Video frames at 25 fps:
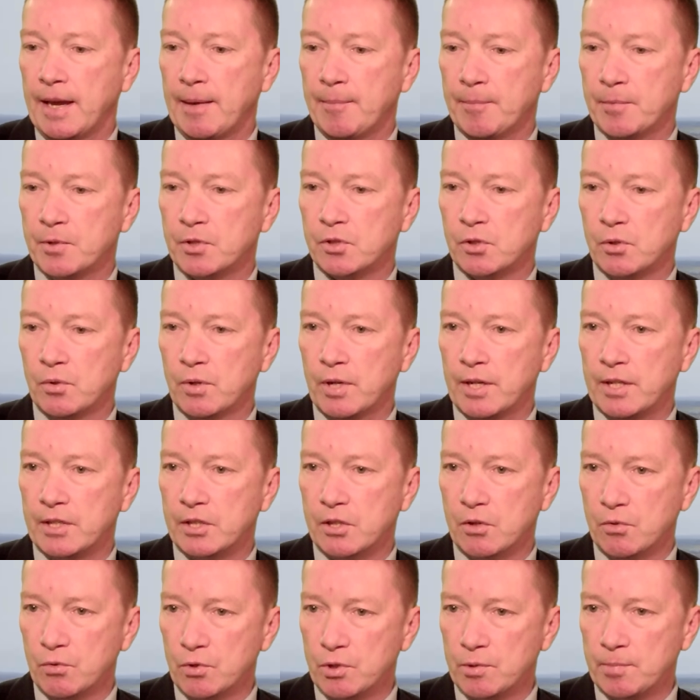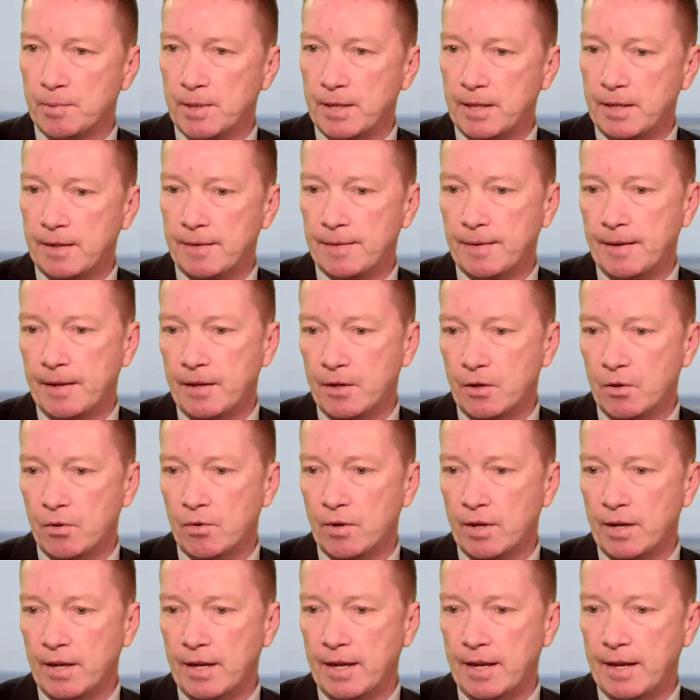So it's going to be,
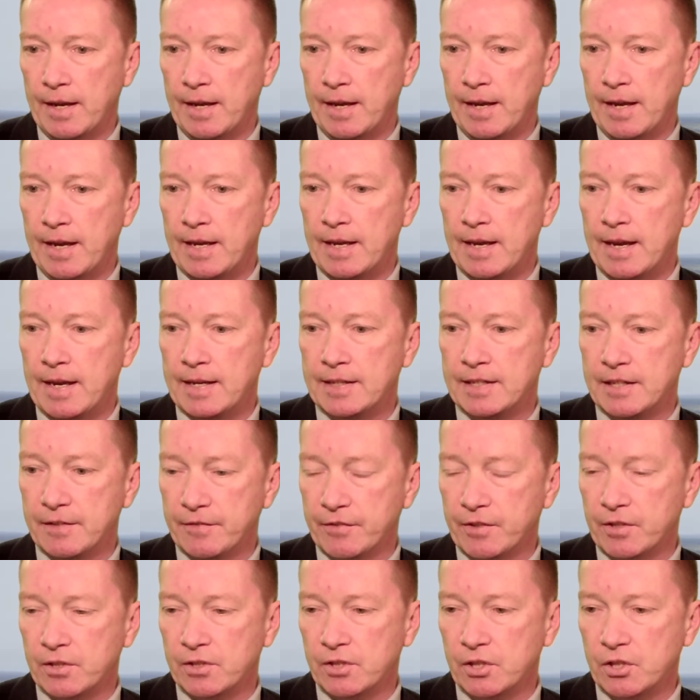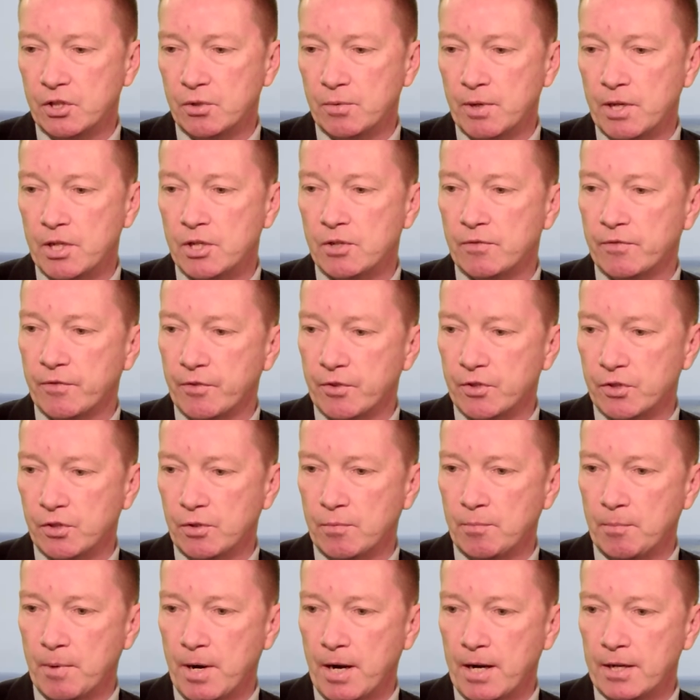a difficult situation for
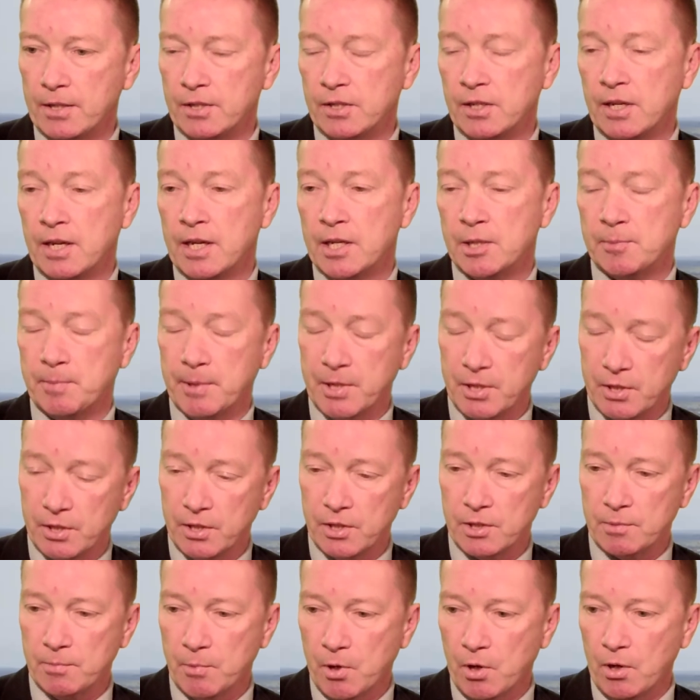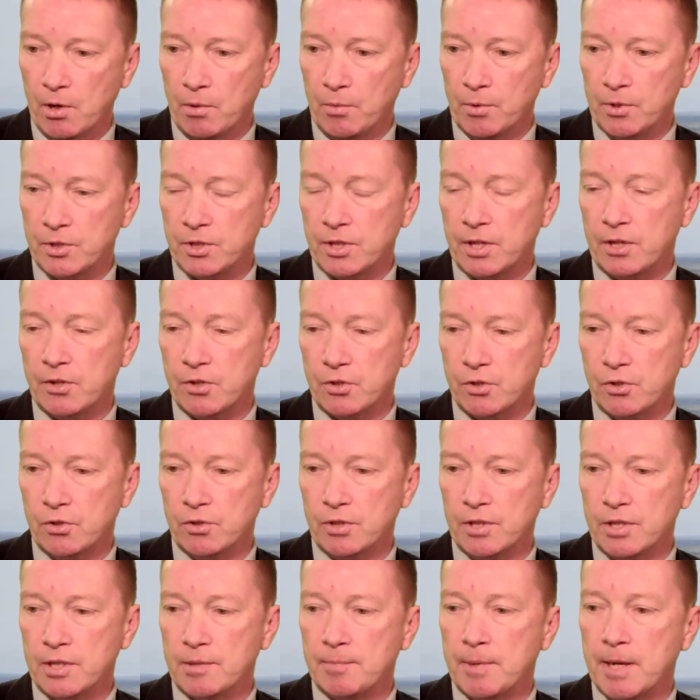some marts, especially the smaller ones that are
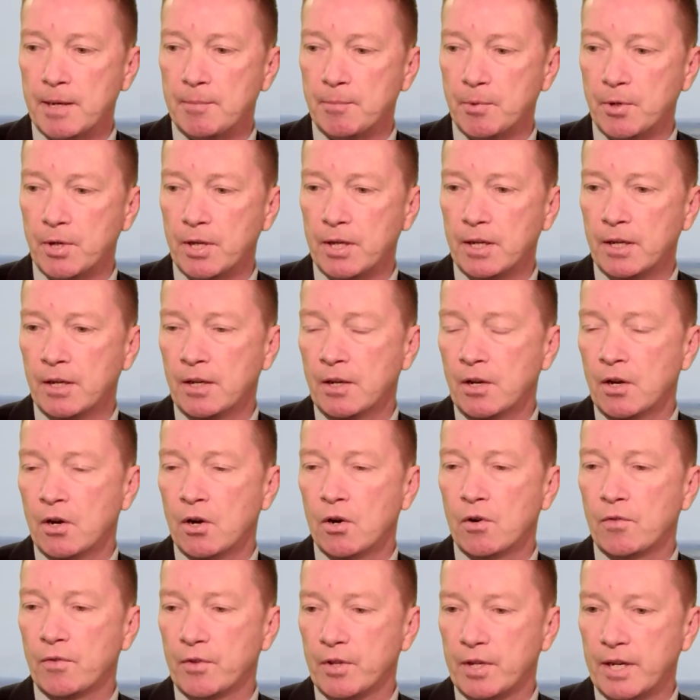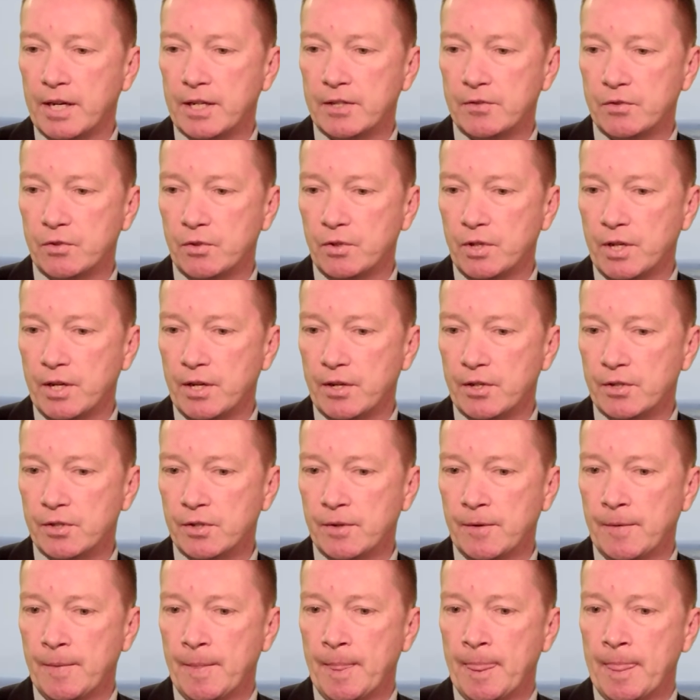struggling to make money over the next few years.
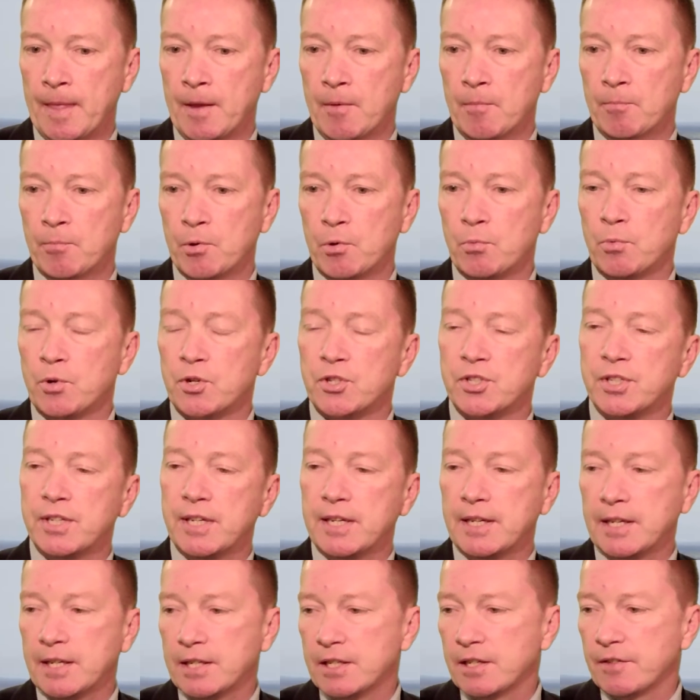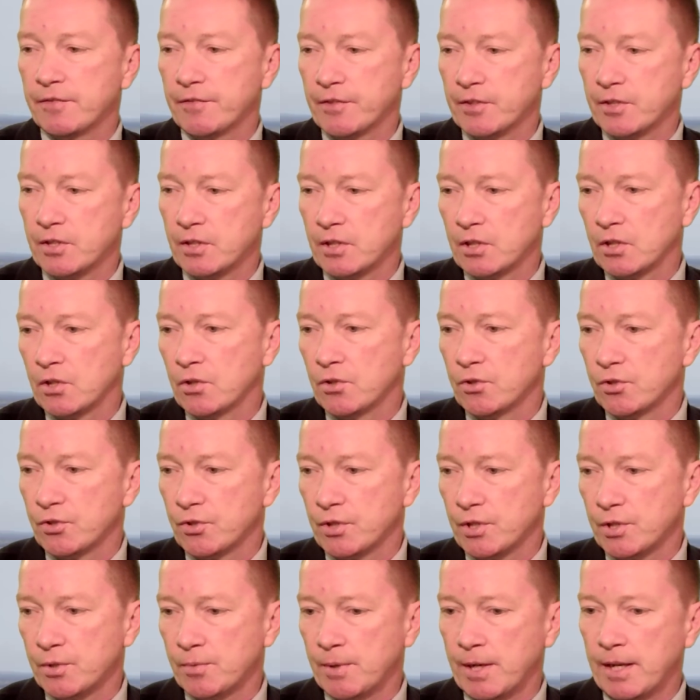But we're seeing a difference in the
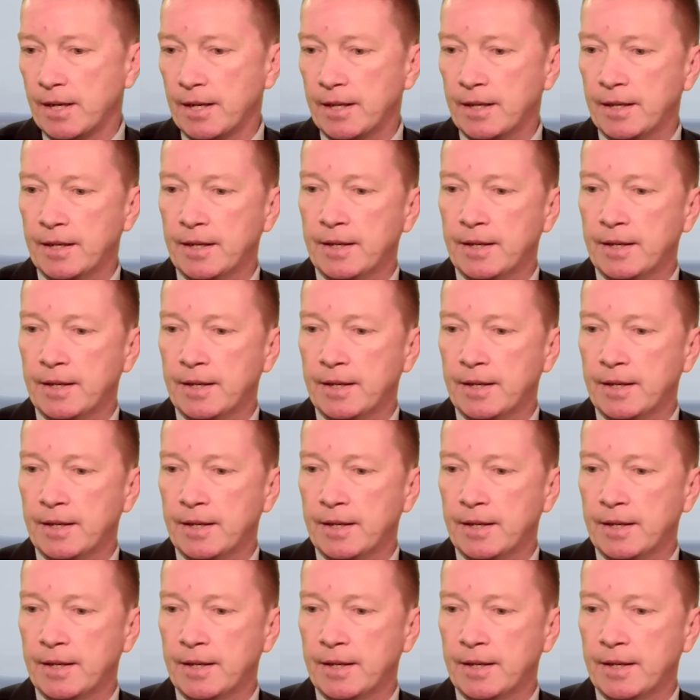country as well.